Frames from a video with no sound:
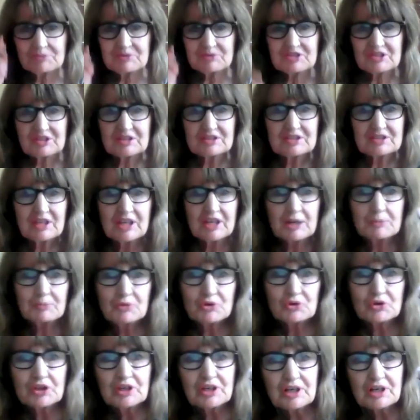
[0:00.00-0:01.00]
says
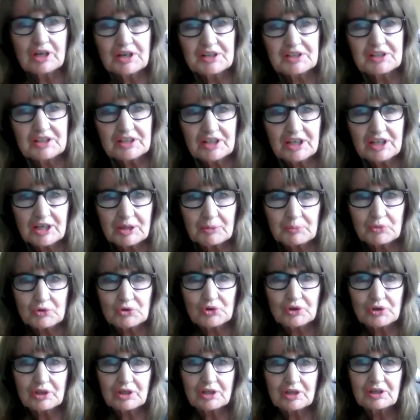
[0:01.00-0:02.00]
hempcrete. I did a
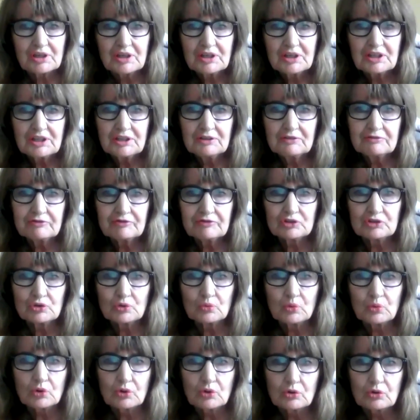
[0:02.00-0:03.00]
hempcrete infill
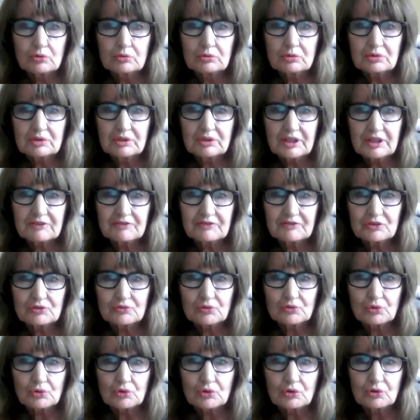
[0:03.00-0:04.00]
wall, left it
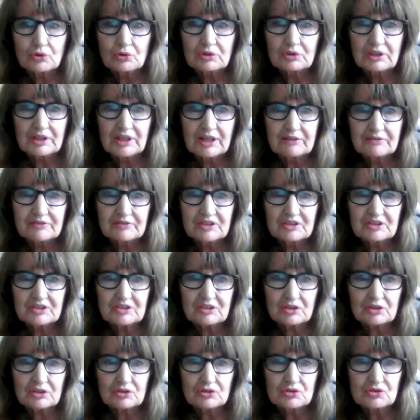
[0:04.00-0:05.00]
raw, loved it.
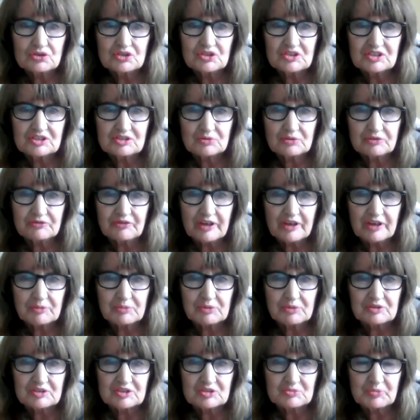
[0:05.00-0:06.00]
Acoustics were
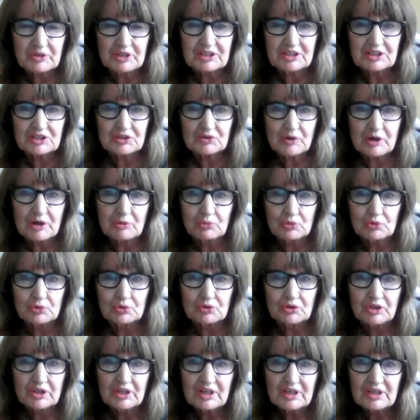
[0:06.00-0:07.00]
fabulous, but it crumbled.
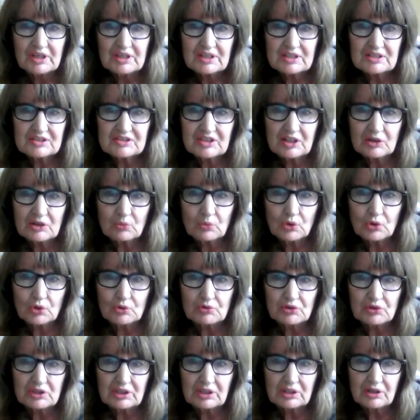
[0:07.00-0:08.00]
Is that wall
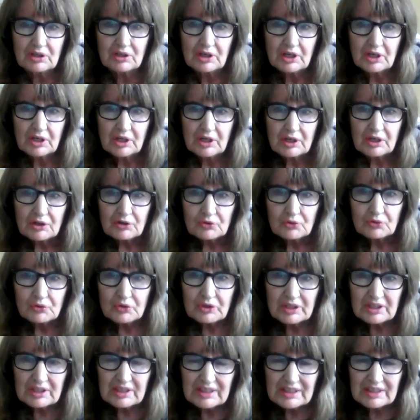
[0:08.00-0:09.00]

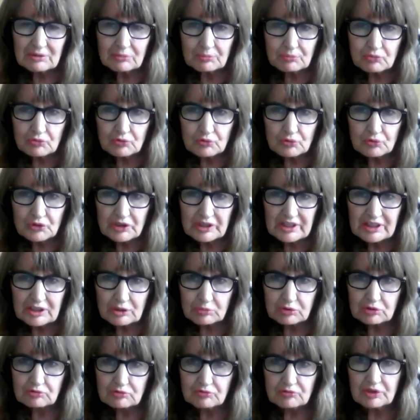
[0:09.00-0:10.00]
really
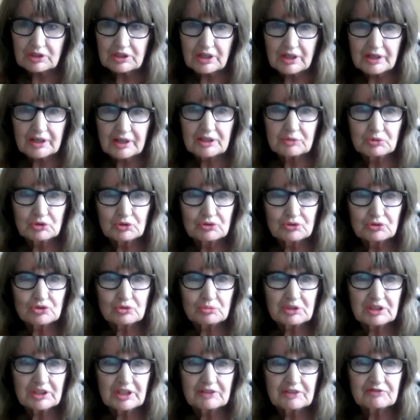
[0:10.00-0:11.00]
reliable to
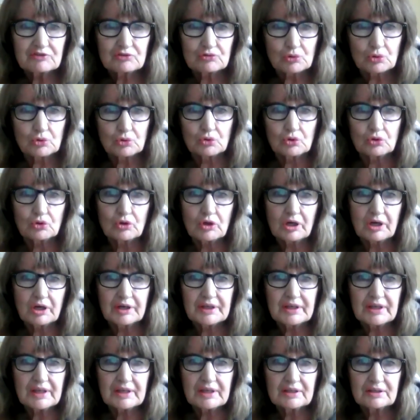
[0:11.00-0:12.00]
be left raw?
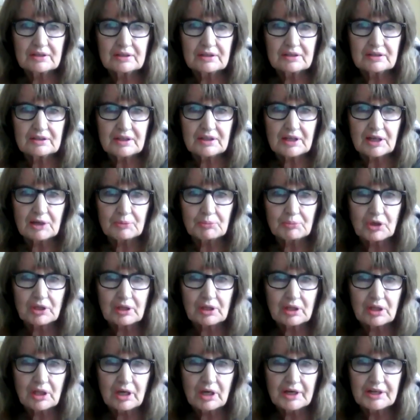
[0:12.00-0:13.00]
I ended up
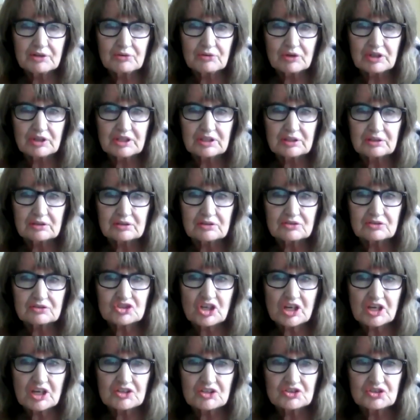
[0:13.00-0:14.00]
line rending it,
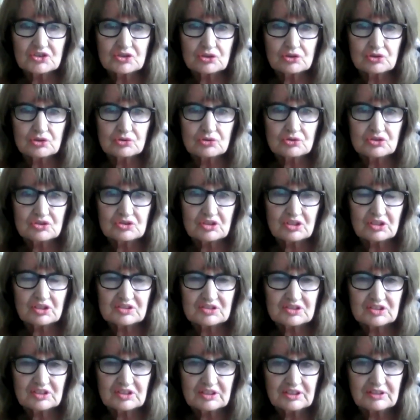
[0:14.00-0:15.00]
changed the
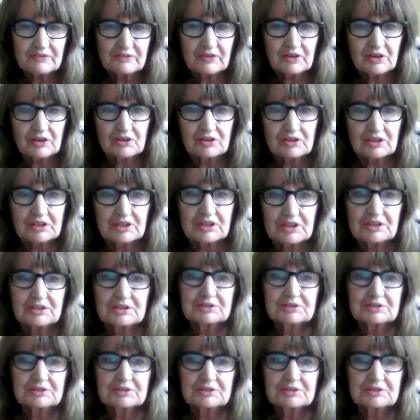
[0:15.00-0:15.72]
acoustics significantly.